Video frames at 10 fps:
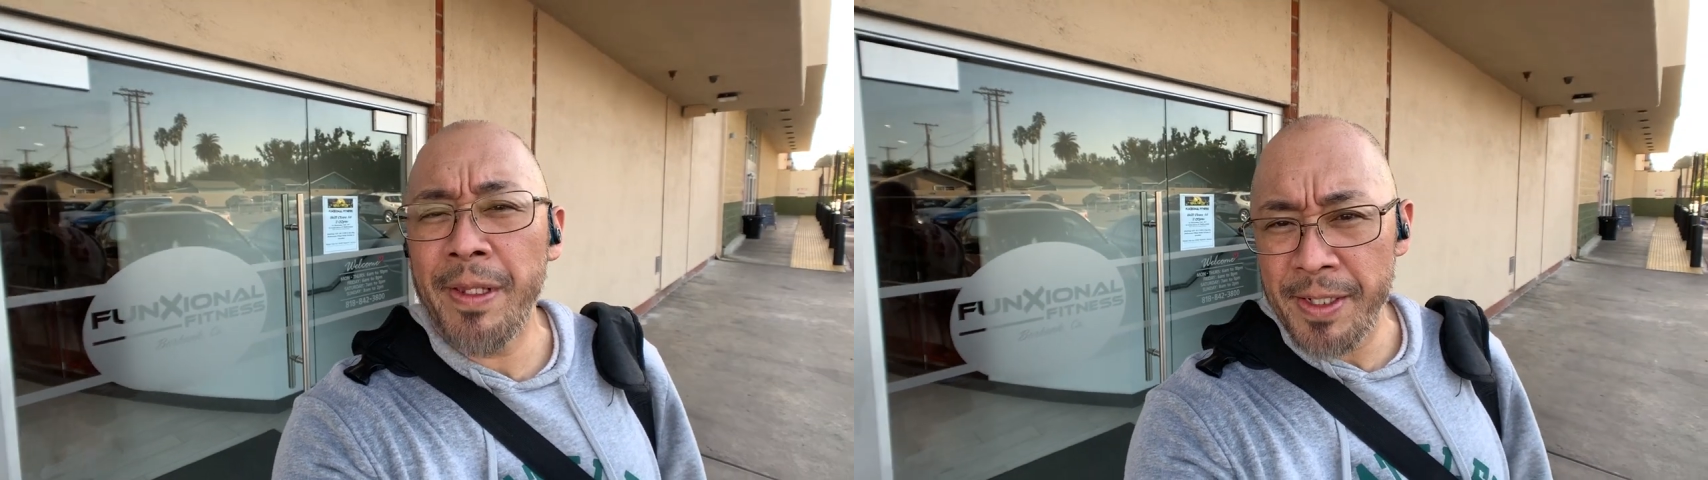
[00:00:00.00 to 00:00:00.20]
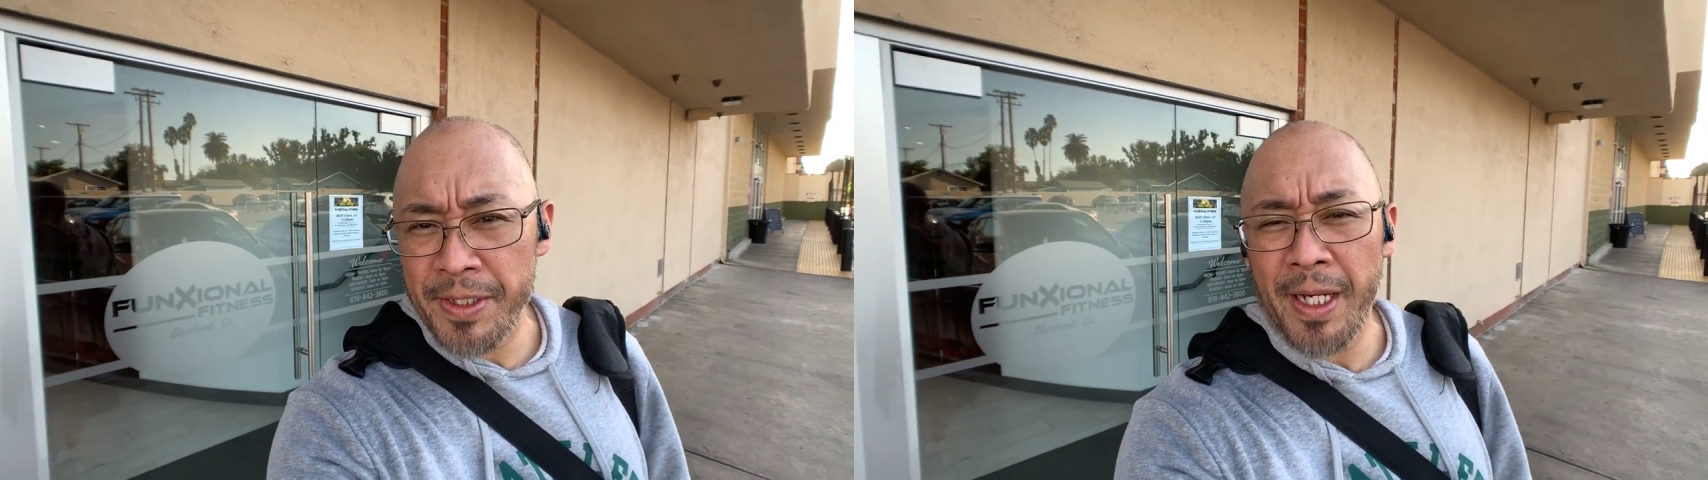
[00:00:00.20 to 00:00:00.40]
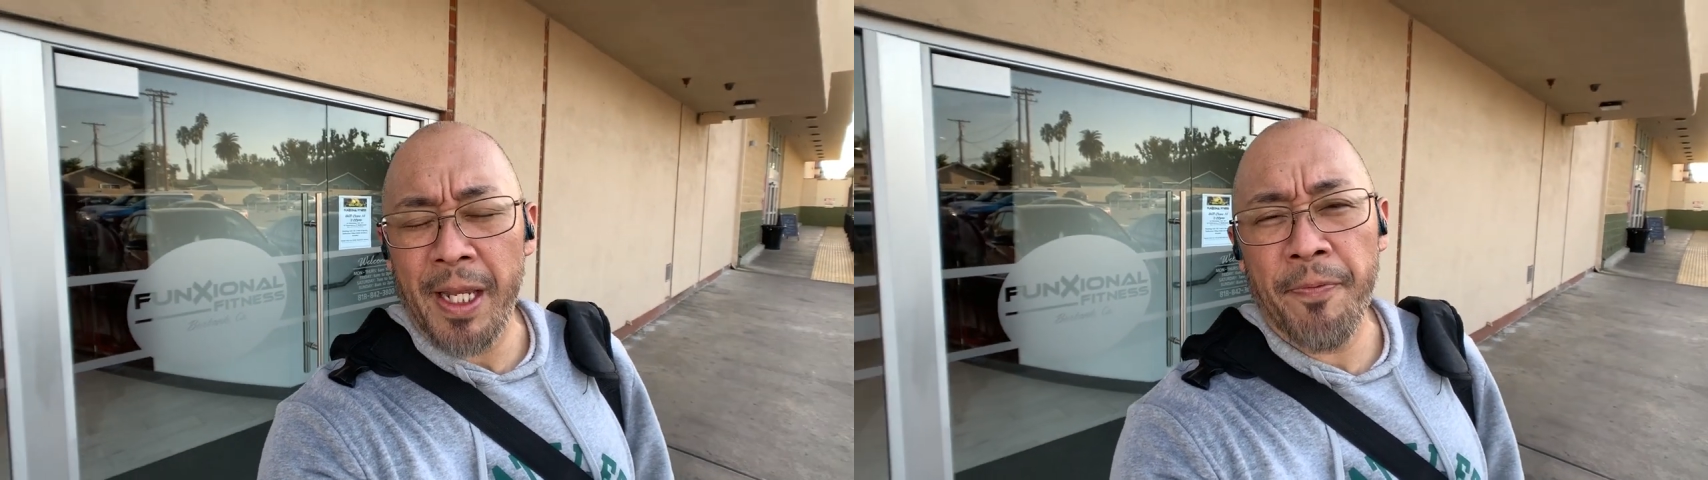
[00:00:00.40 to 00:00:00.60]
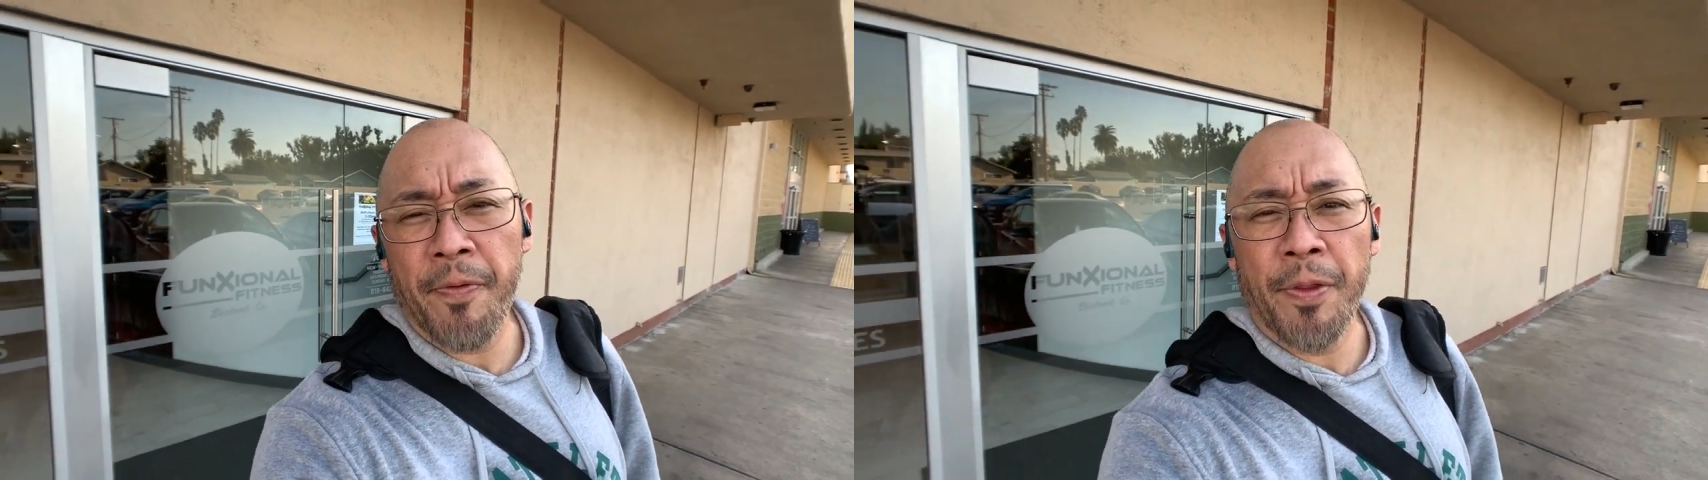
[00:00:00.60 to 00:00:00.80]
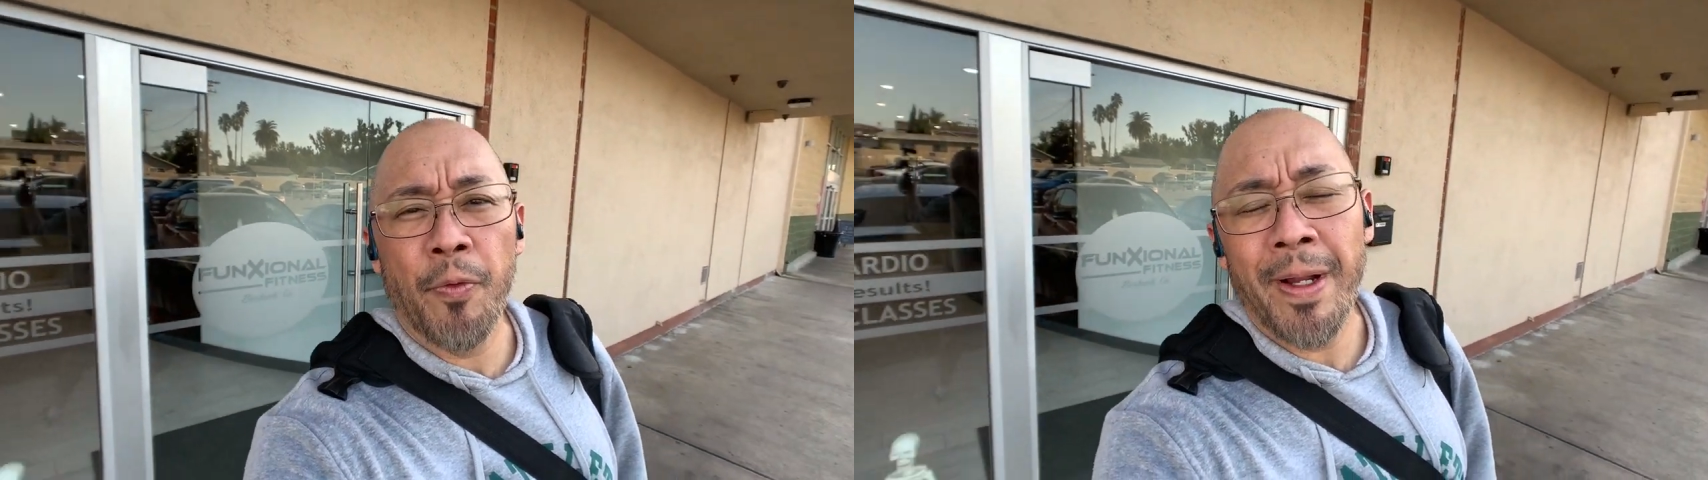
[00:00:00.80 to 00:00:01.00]
us today
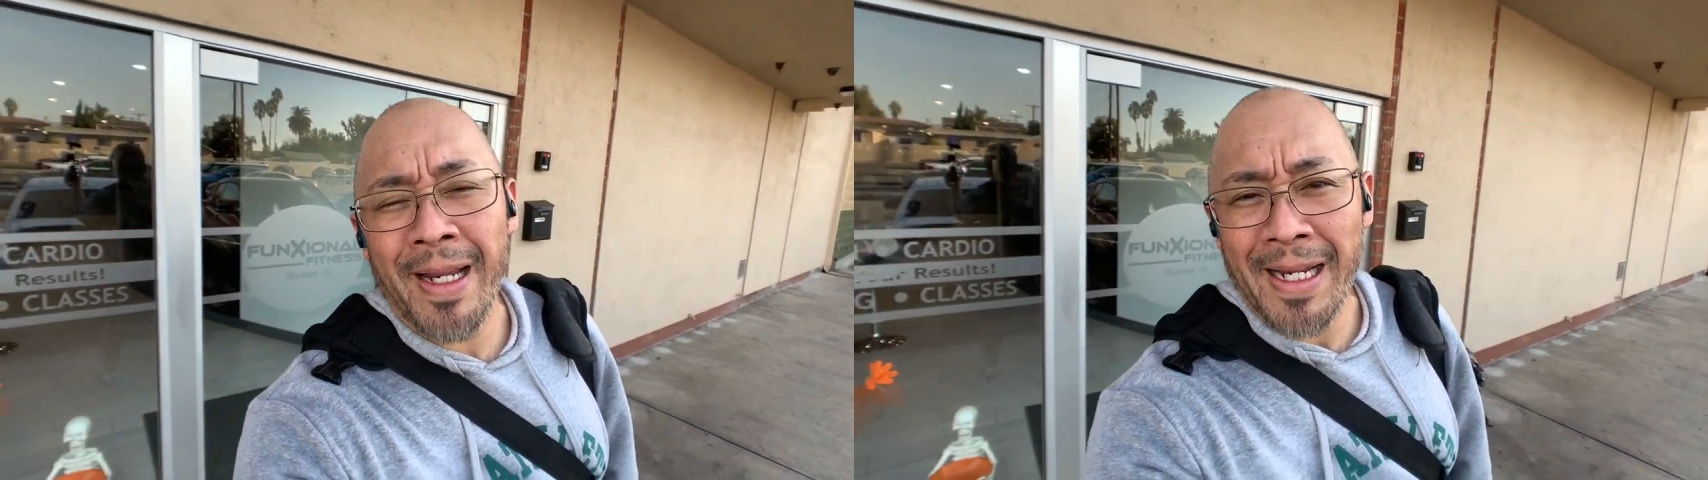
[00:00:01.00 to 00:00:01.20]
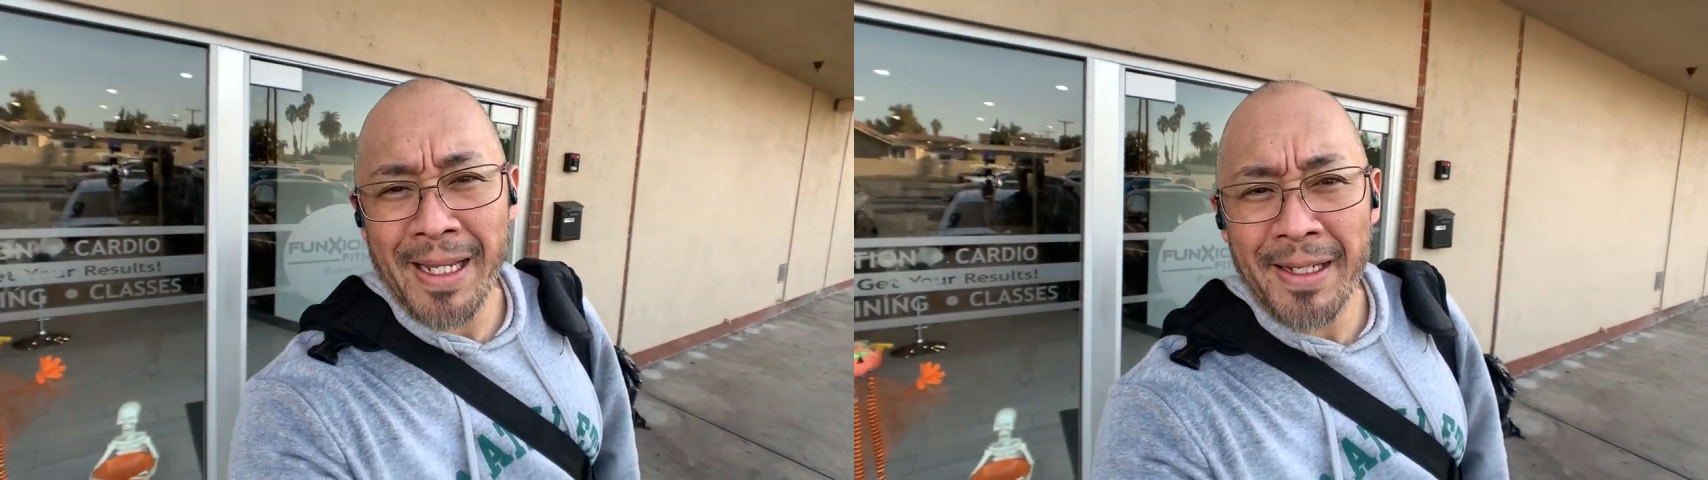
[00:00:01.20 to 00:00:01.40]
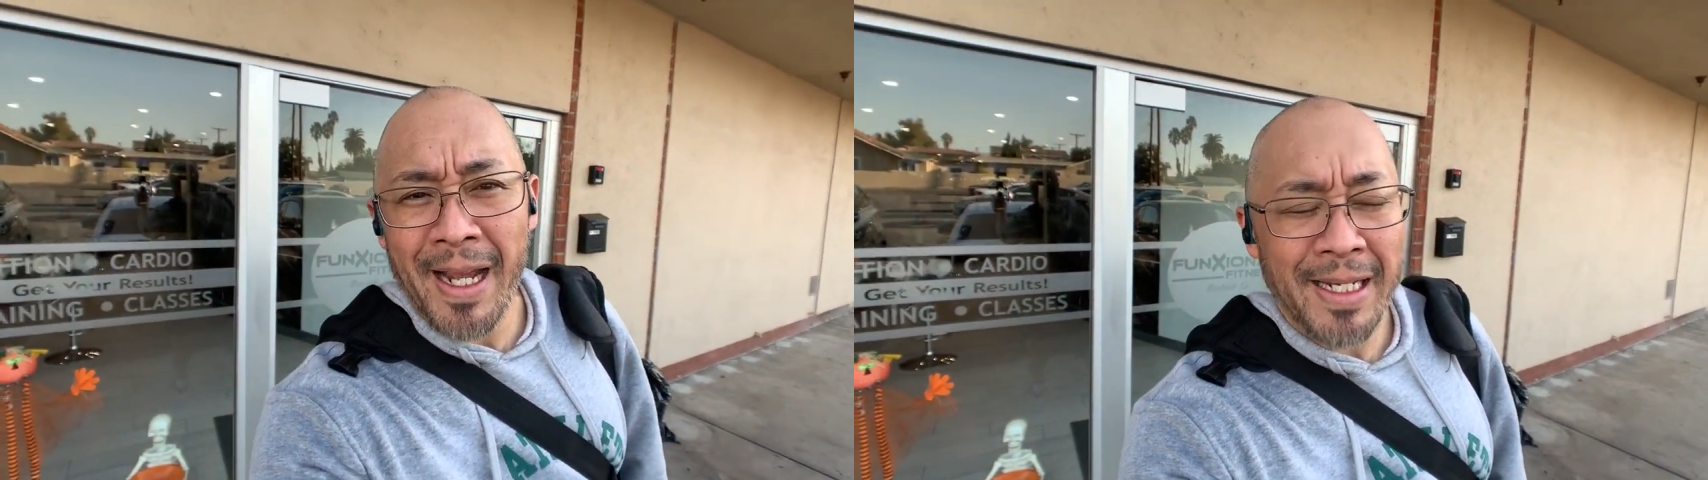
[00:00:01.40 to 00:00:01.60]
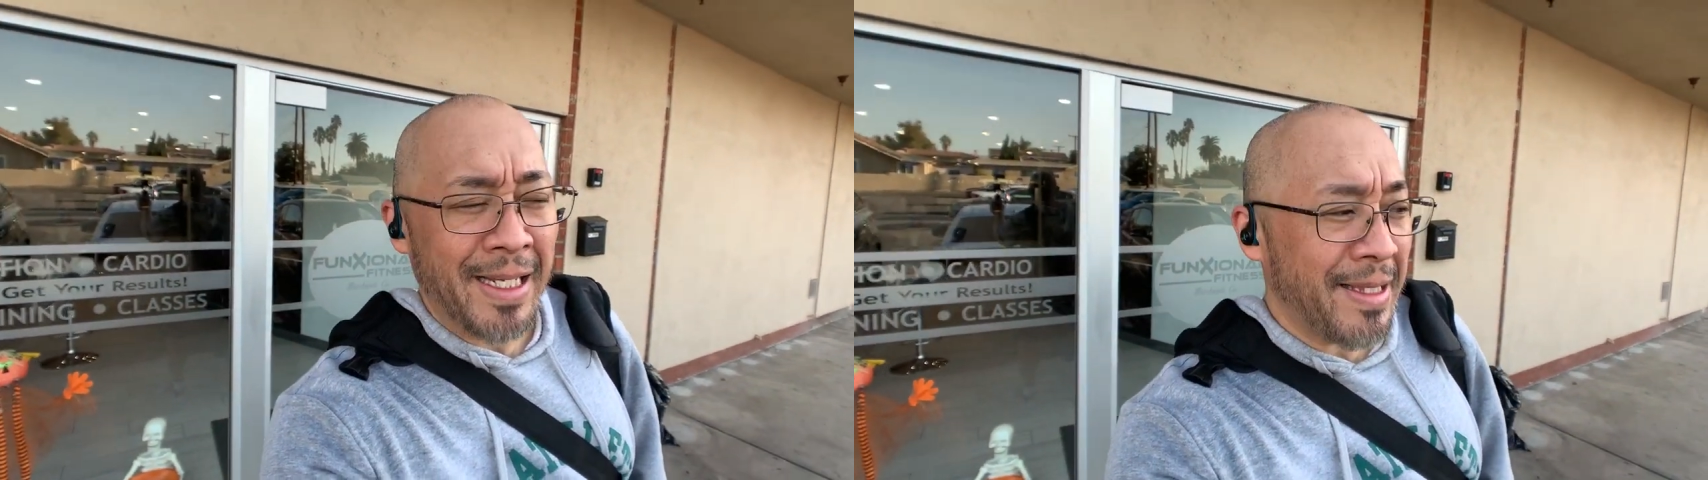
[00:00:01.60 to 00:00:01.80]
for the 180 and 90.